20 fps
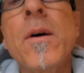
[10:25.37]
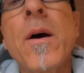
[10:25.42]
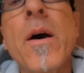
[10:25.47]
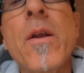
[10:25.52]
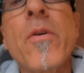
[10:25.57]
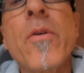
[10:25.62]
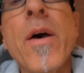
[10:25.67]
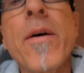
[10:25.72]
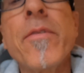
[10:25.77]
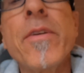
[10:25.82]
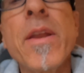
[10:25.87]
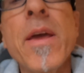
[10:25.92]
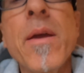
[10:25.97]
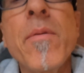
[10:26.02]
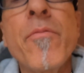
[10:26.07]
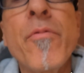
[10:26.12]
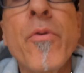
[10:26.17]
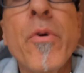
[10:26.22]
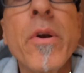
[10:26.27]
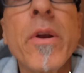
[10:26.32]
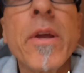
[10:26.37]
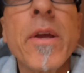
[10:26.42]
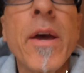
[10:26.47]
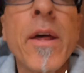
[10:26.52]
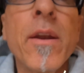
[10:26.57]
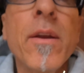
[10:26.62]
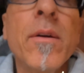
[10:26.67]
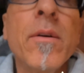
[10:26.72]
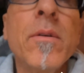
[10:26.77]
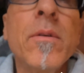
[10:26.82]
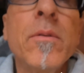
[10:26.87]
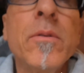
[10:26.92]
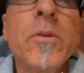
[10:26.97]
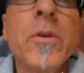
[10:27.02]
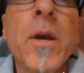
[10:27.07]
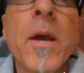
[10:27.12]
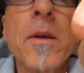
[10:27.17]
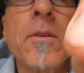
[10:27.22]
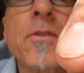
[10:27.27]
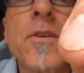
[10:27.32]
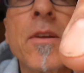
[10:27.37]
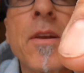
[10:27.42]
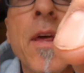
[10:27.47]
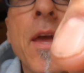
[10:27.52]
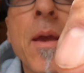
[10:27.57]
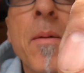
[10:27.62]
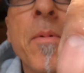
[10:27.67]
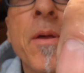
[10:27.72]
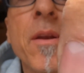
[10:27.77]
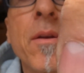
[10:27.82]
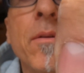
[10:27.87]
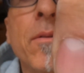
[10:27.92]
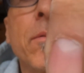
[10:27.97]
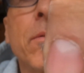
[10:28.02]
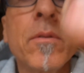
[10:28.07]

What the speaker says: I don't have a name for it yet. You guys can name it.